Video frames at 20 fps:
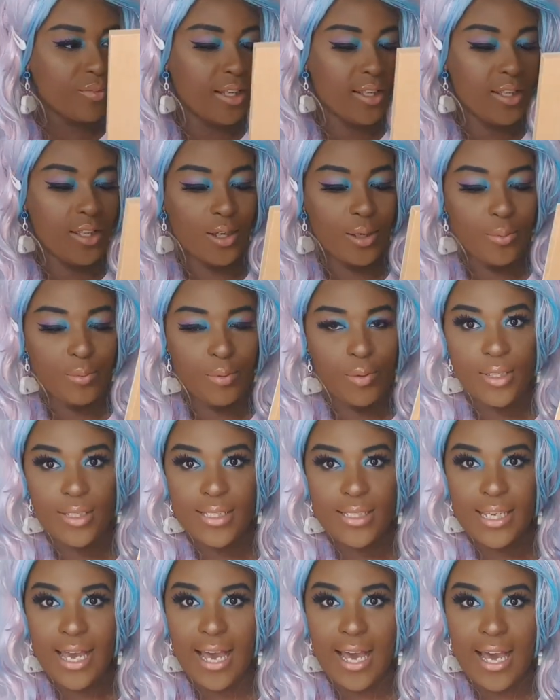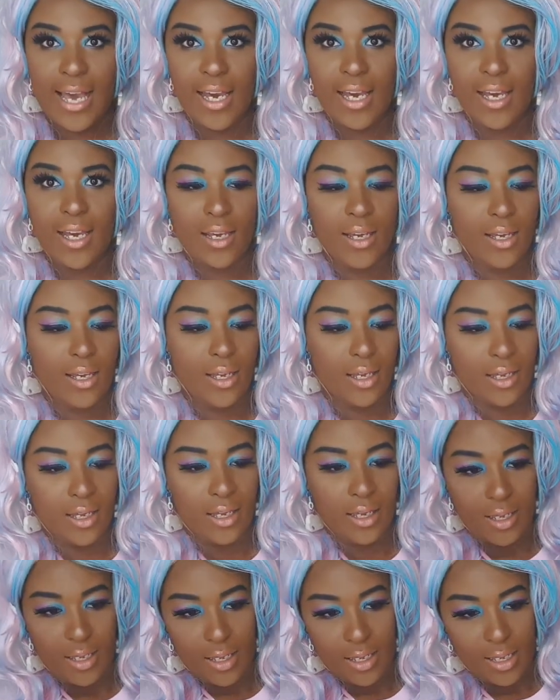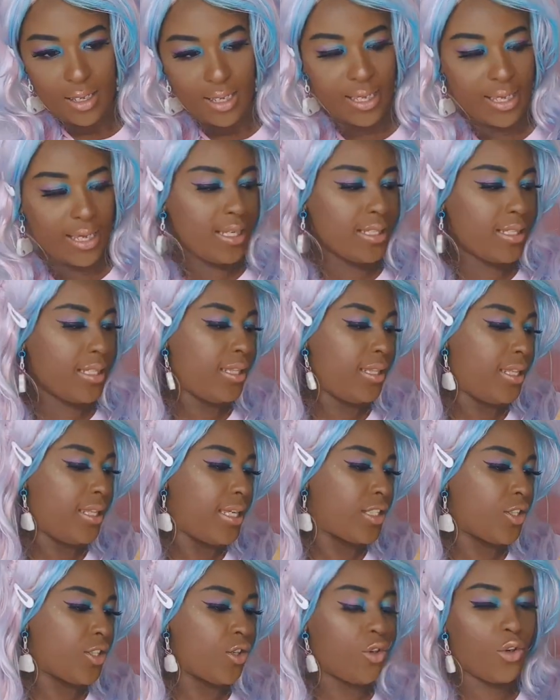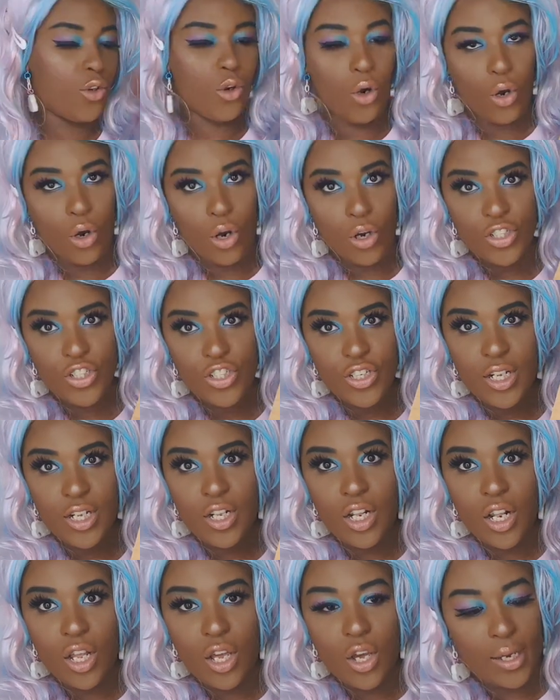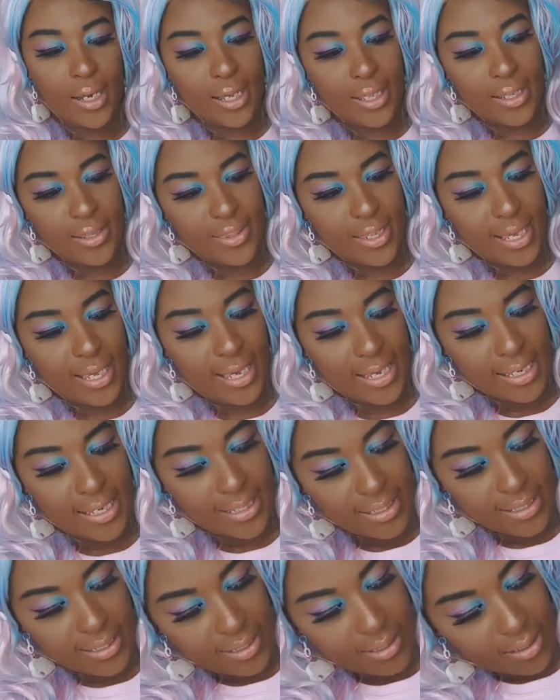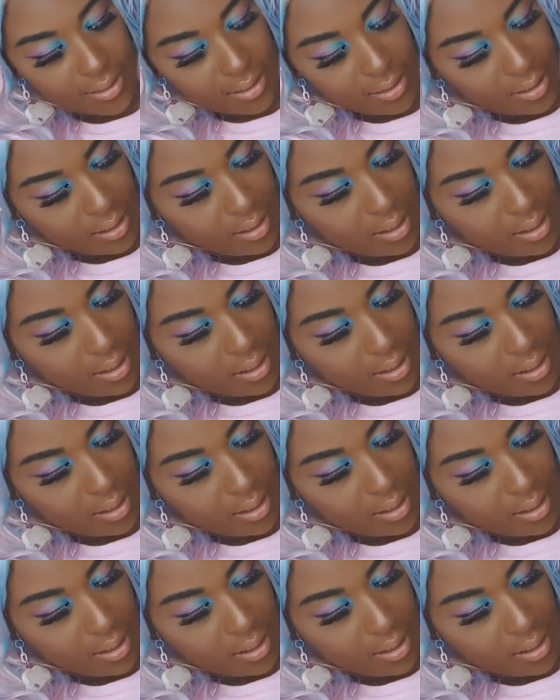You can put it at. Isn't this gorgeous? Look at this.